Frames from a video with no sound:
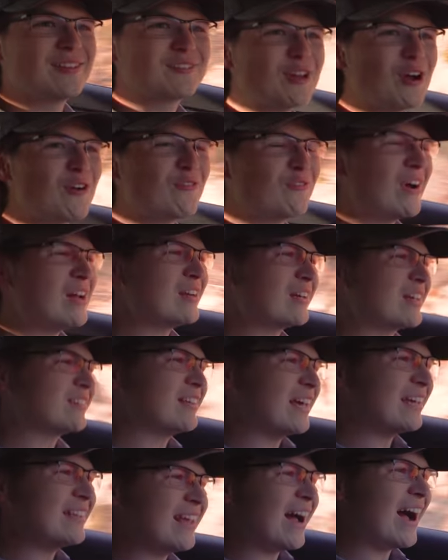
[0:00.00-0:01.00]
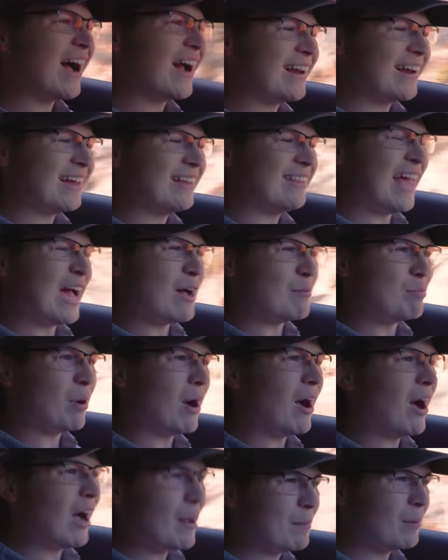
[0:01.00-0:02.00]
It's so funny because they dial in that
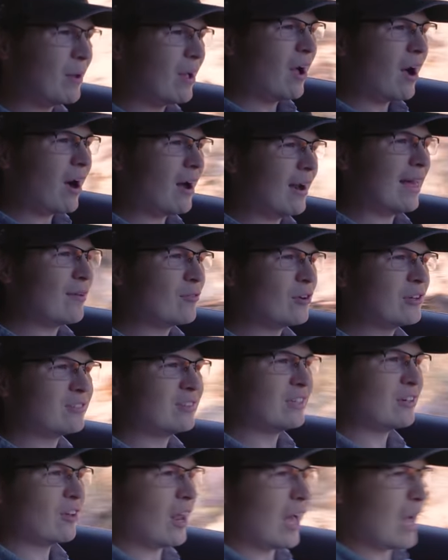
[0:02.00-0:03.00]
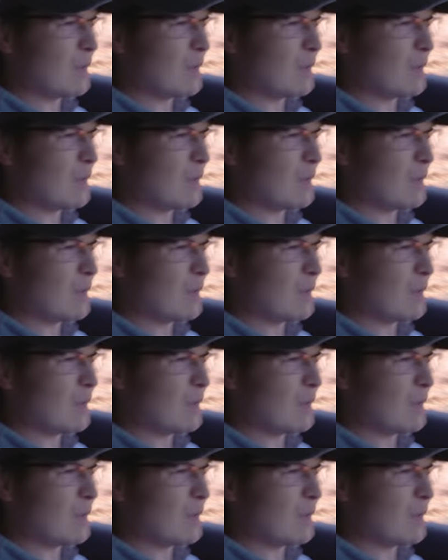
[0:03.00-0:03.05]
pop on every single